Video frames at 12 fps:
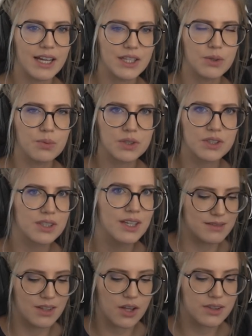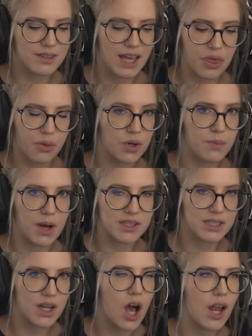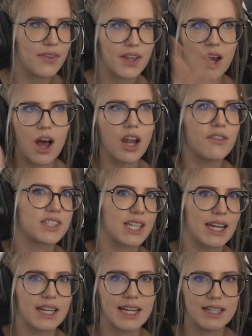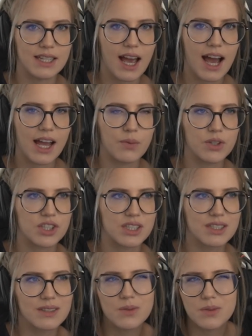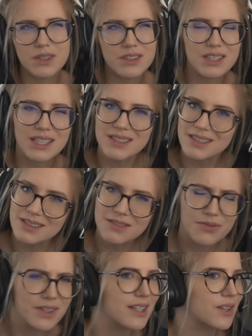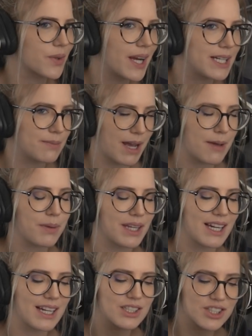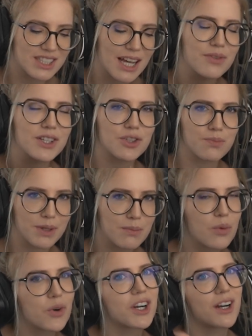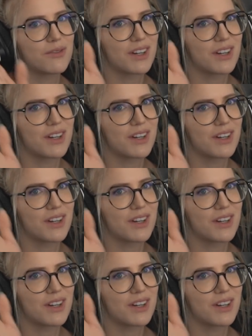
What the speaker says: you would not get through the boss at all, and then all of a sudden they die, which doesn't feel great in my opinion. It definitely should be more of